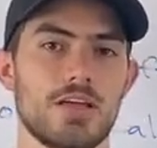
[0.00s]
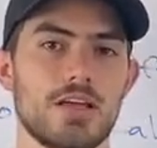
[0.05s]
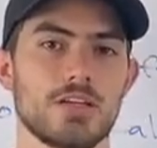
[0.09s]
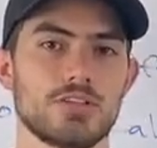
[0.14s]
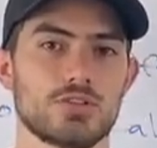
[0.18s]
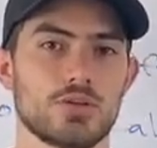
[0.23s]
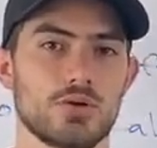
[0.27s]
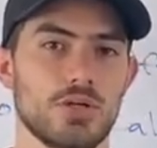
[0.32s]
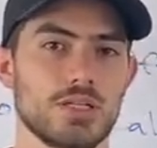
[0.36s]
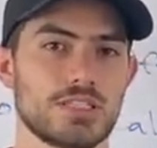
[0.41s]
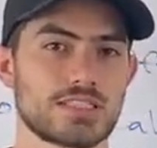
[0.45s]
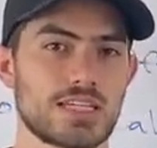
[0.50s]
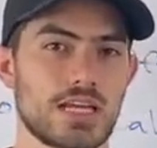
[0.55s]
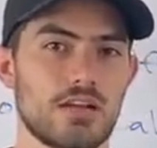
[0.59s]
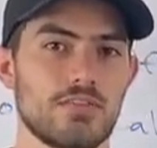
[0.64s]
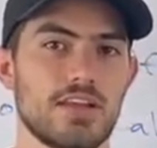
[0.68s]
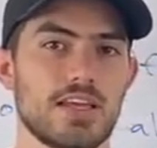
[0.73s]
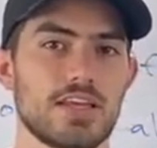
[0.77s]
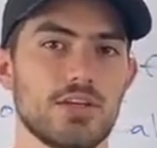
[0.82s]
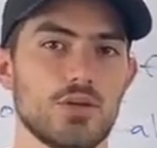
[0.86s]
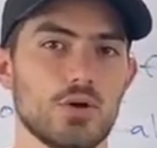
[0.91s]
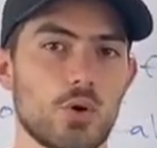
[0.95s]
So it's kind of
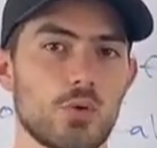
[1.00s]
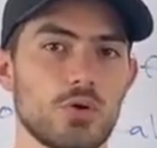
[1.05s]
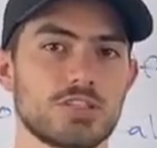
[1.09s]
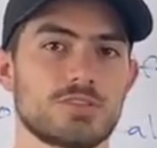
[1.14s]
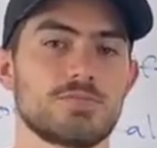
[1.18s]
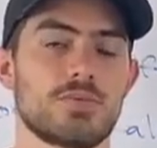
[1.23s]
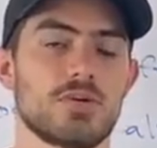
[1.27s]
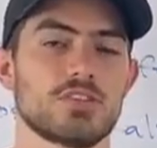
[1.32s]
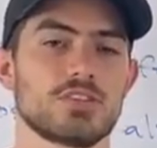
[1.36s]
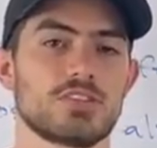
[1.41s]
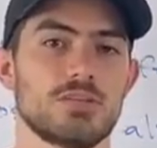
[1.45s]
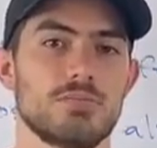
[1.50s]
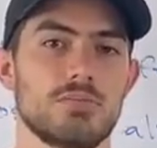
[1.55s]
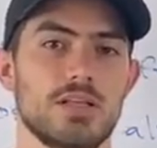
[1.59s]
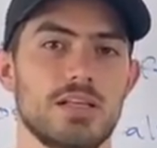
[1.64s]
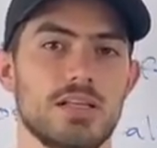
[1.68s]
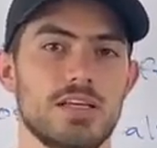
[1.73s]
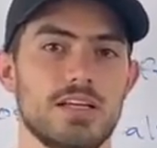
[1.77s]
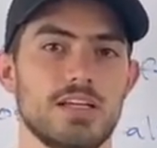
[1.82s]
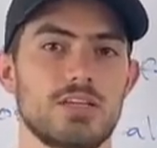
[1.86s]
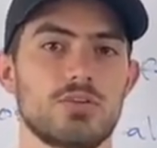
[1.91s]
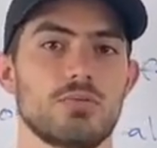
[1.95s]
like your
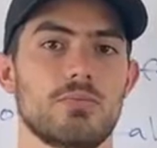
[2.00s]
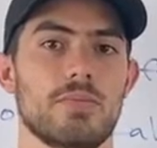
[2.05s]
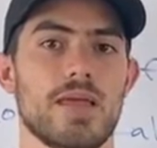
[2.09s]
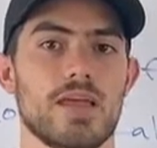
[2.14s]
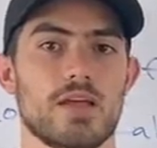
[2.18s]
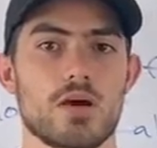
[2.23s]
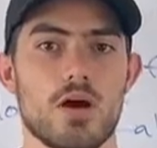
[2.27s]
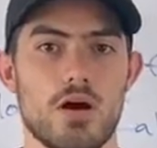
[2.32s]
responsibility to make